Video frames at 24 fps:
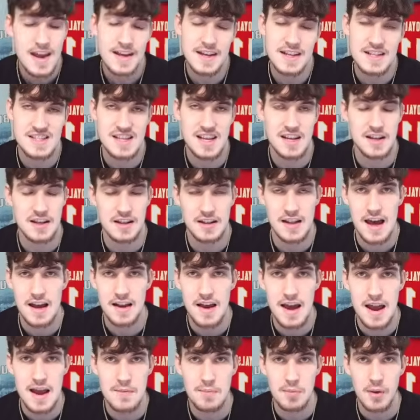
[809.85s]
He's getting a
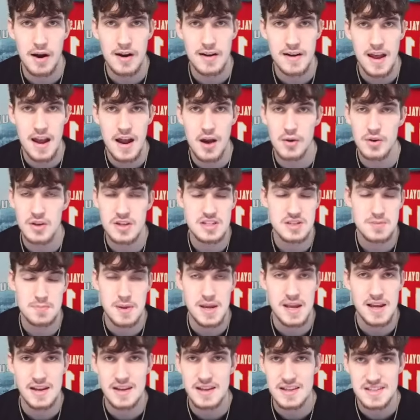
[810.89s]
lot of hype right now. He's
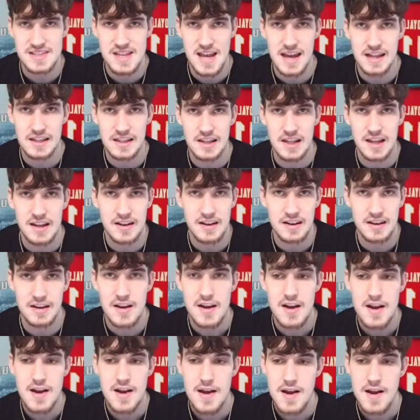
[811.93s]
big, he's athletic.